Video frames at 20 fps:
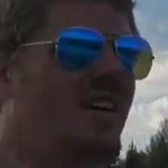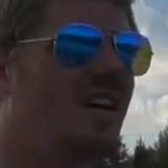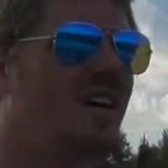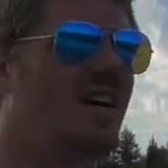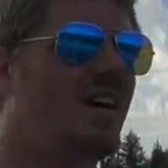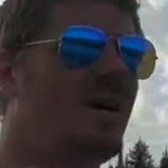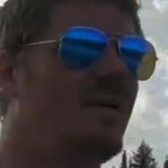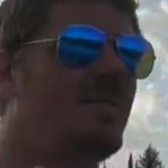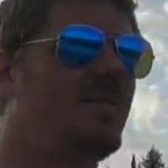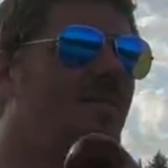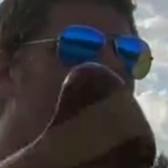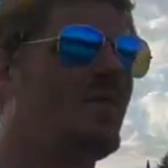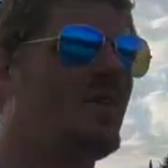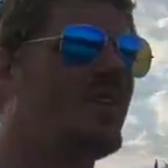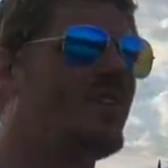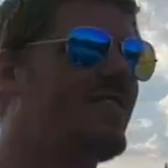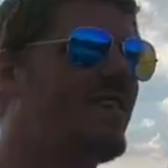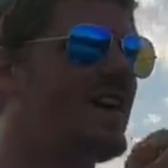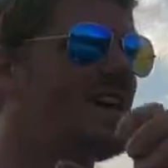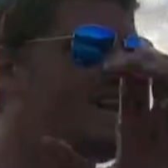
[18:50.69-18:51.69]
If
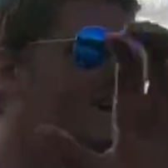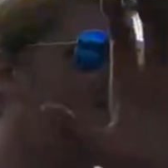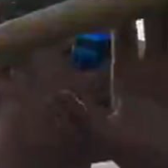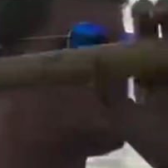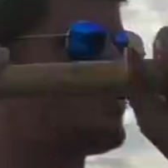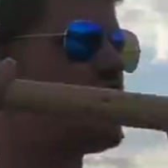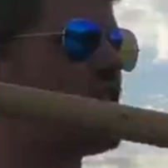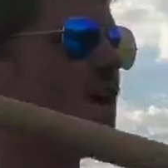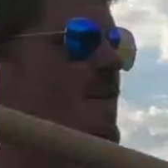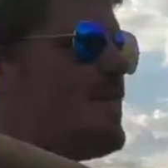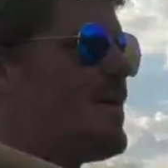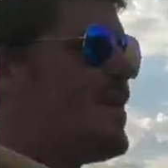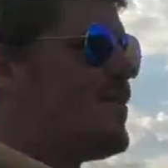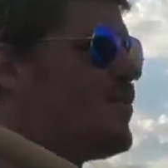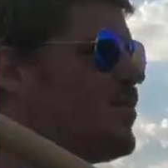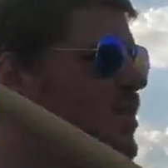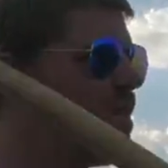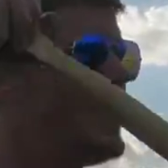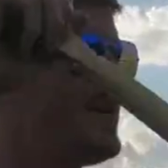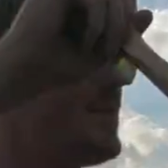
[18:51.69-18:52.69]
we can find a nice drop
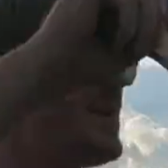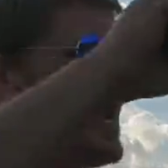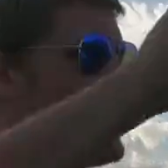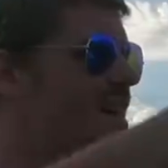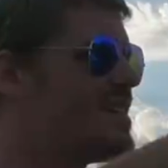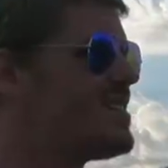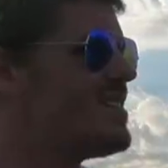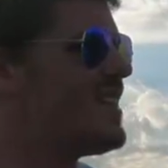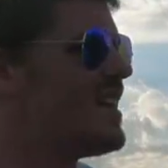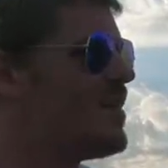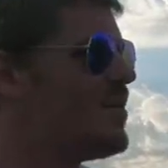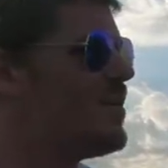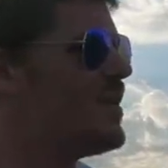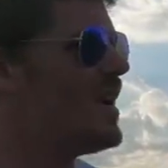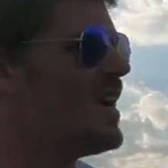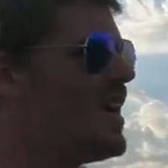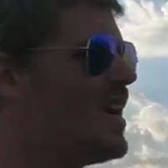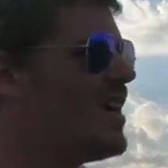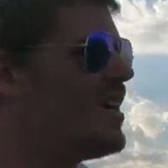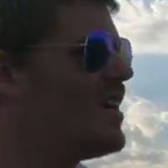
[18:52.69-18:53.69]
off, we'll keep casting like
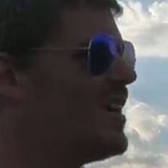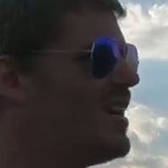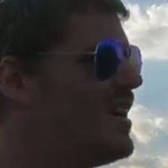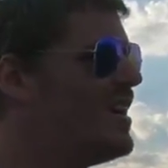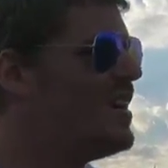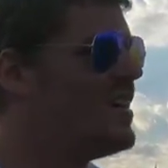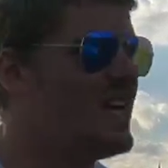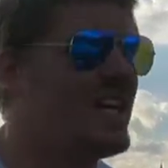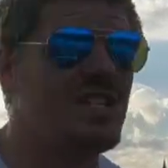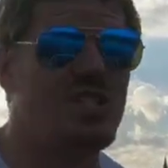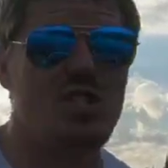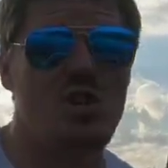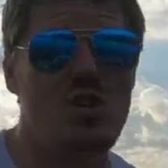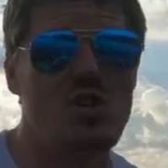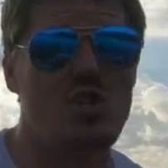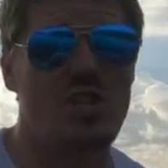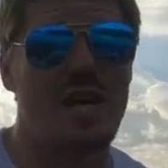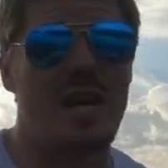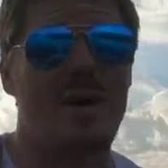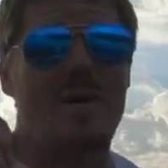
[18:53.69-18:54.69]
we are. That's
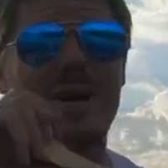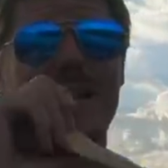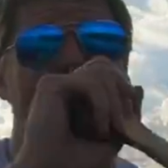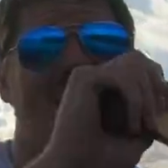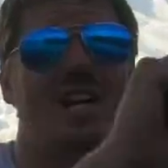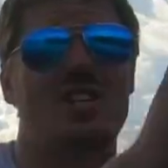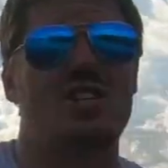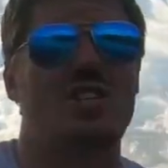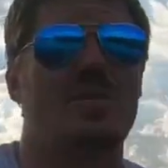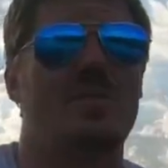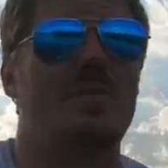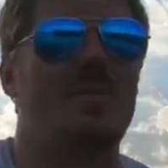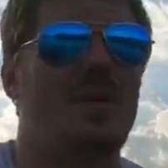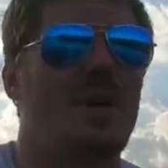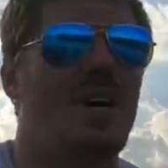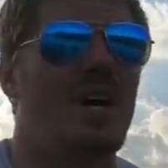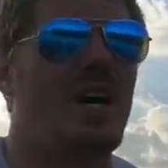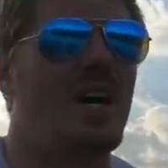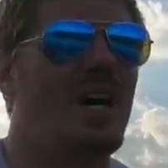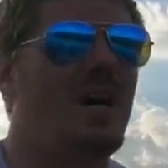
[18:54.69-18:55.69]
usually how I catch them.
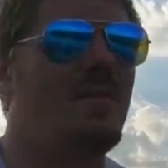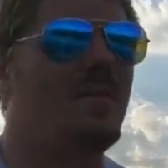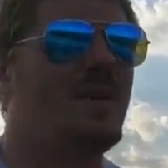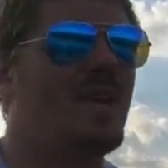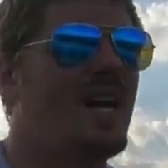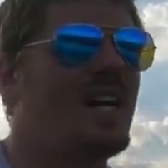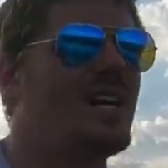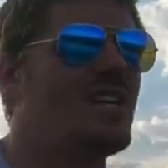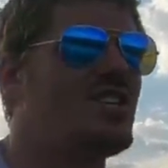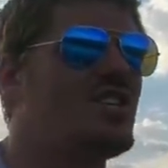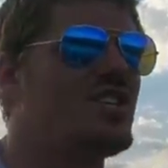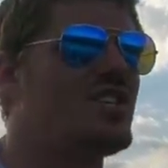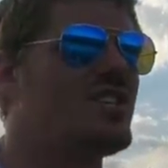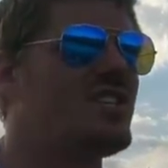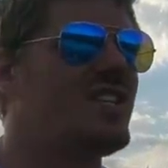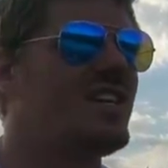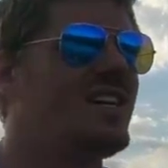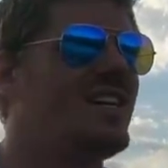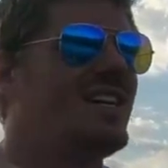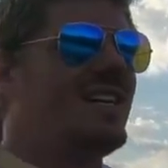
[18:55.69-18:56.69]
Kind of
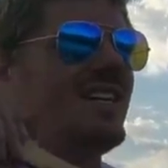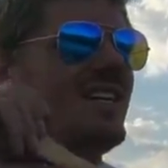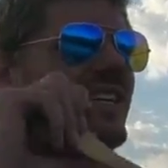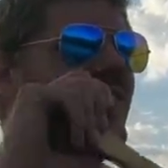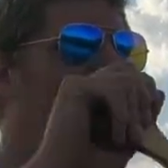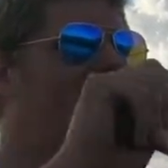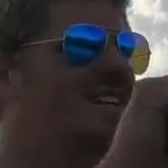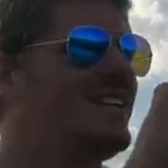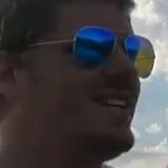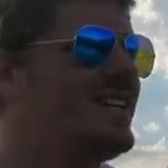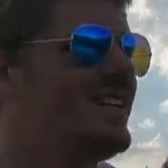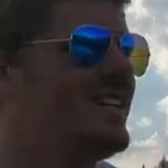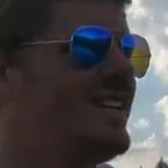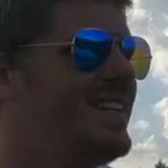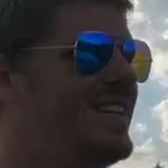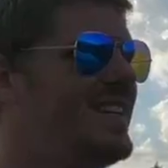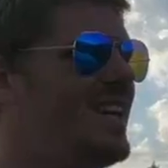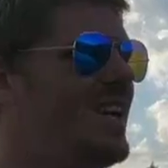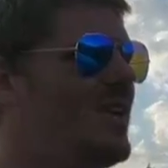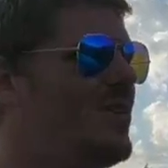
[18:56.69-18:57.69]
just,
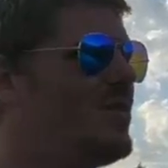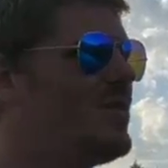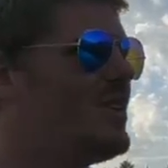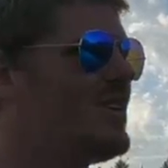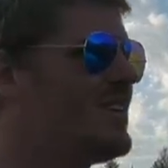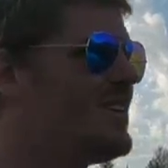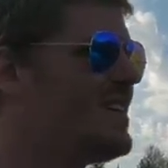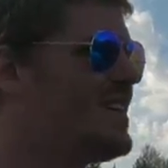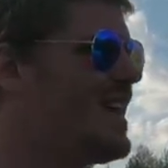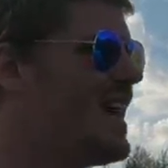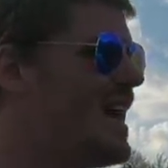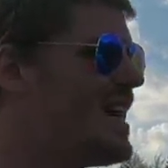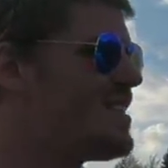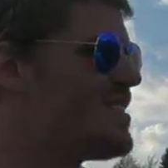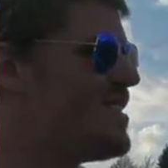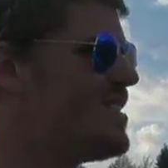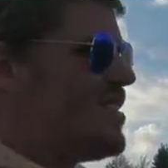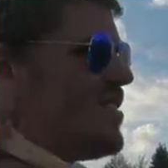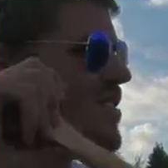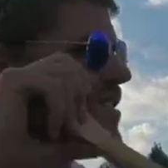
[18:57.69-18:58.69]
you know,
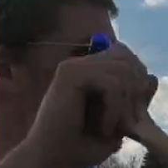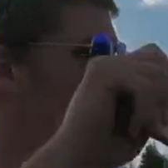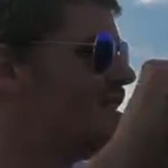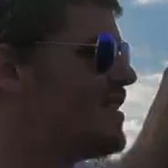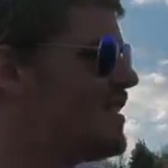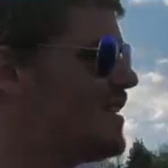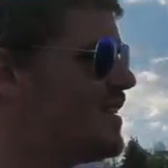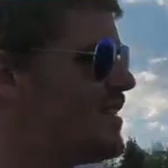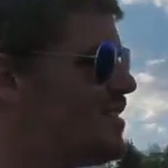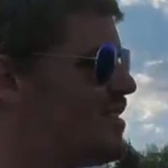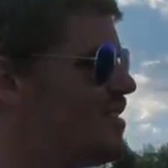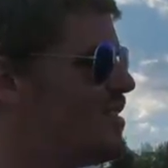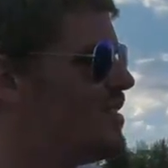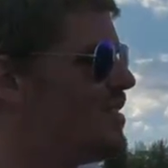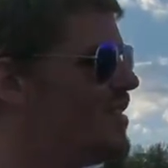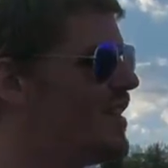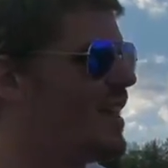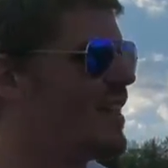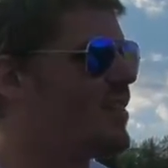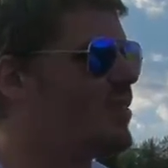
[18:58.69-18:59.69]
cast near the
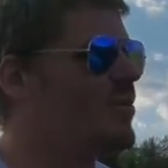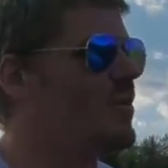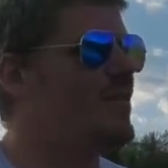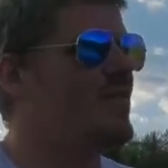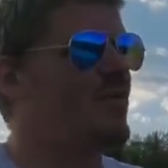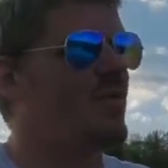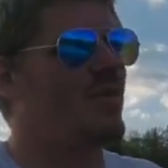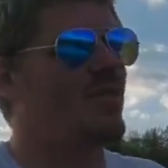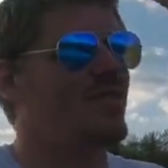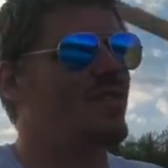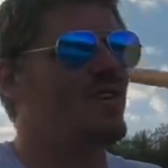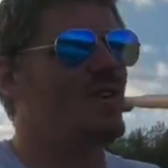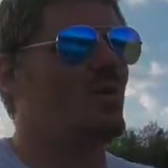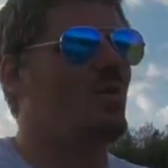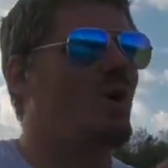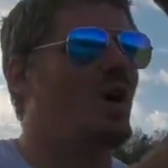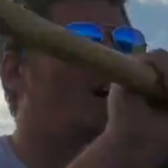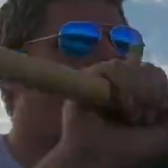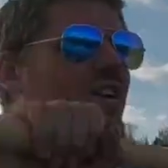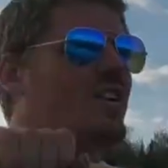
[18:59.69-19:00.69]
like 3-4 feet
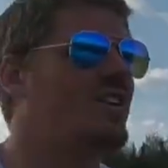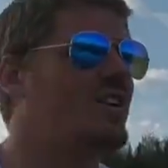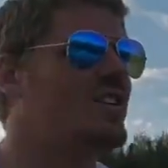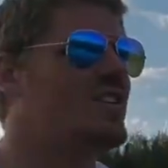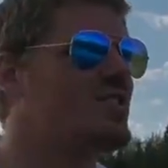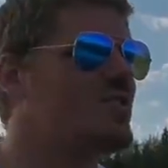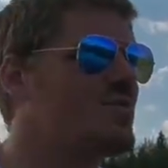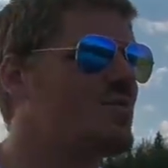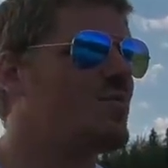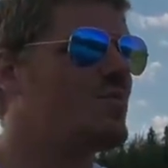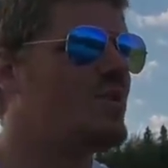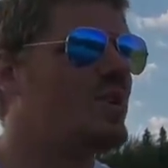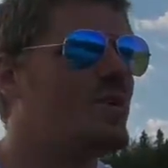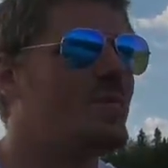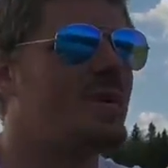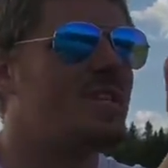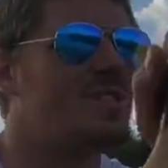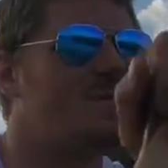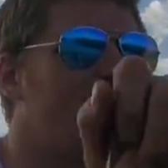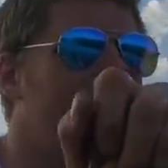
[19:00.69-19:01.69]
of water and just
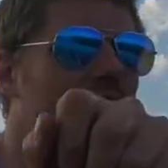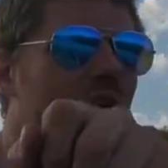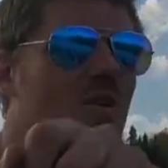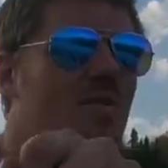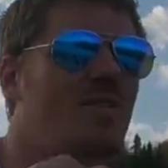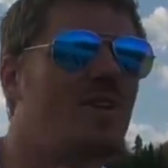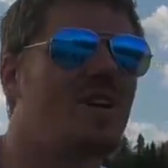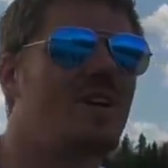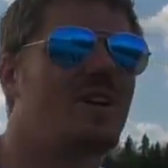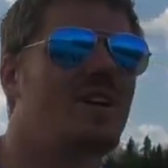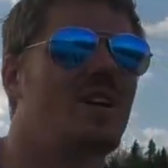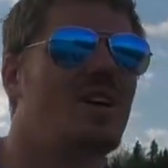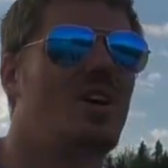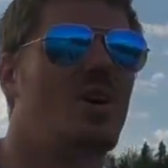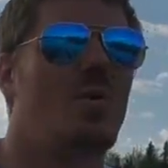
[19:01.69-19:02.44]
reel my spinner over it.